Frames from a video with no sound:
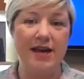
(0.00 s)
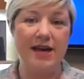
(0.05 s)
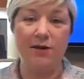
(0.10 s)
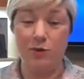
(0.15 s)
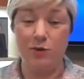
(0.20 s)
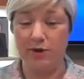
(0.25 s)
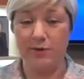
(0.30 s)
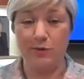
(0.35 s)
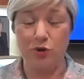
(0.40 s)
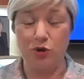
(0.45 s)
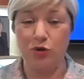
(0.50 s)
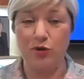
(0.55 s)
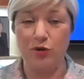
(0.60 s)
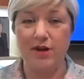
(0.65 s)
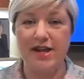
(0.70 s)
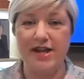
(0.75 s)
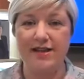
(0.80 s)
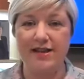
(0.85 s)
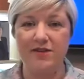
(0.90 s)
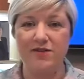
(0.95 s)
well, I'm sure it
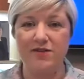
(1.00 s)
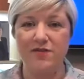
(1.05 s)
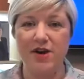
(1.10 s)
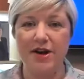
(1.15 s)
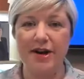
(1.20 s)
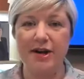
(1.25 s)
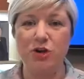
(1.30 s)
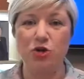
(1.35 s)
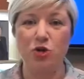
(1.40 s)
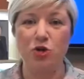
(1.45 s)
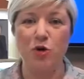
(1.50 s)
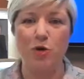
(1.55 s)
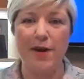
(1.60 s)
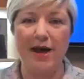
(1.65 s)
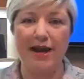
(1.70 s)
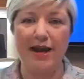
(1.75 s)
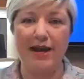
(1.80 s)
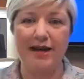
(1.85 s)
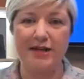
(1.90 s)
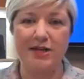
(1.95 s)
is very
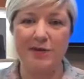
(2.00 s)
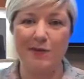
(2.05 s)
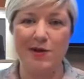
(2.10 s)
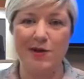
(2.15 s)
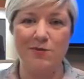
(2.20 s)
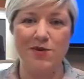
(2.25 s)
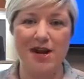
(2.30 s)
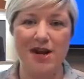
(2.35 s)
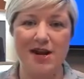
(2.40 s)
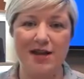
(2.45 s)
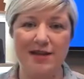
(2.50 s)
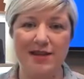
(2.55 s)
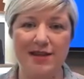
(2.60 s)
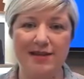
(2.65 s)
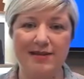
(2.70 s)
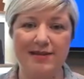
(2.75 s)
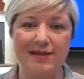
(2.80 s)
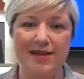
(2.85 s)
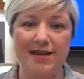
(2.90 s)
traumatic to be reading these